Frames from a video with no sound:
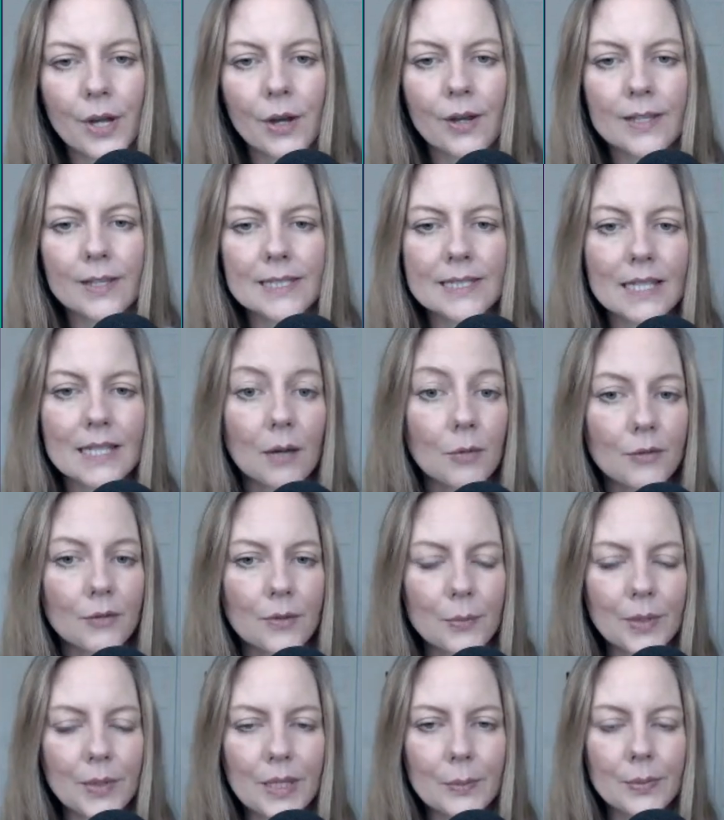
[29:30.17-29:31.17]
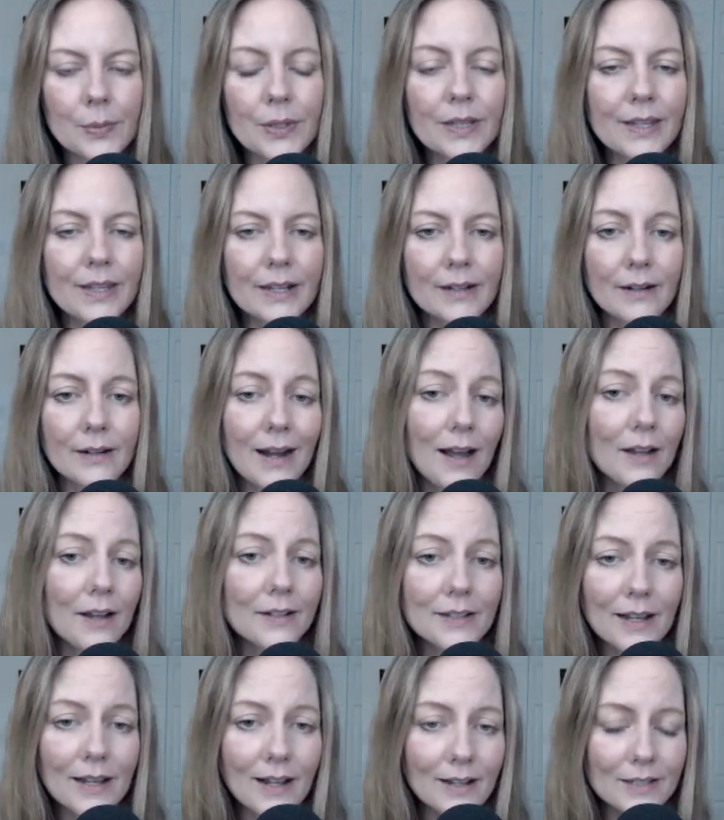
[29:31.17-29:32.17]
some of the people that are
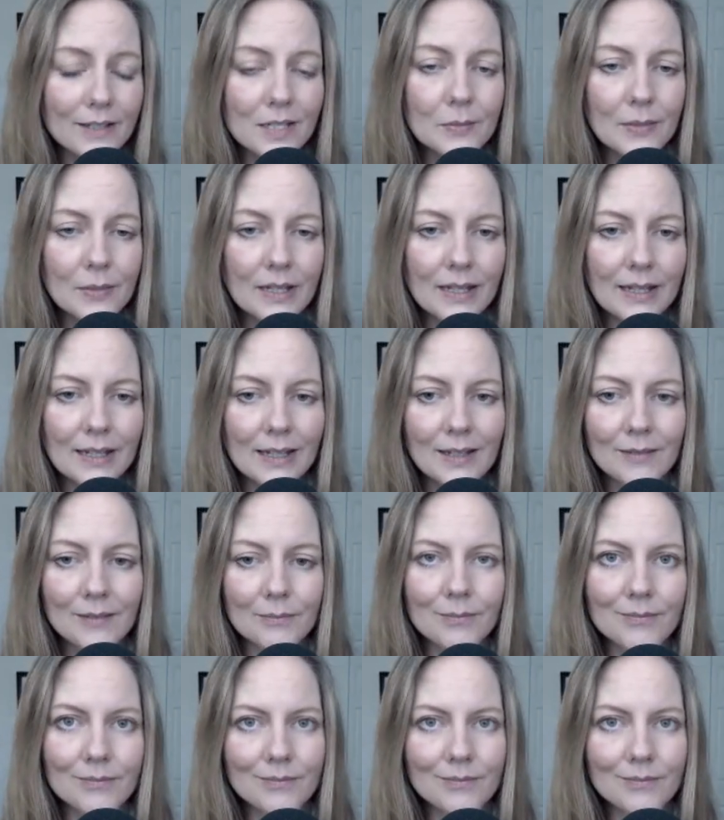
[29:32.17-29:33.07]
ultimately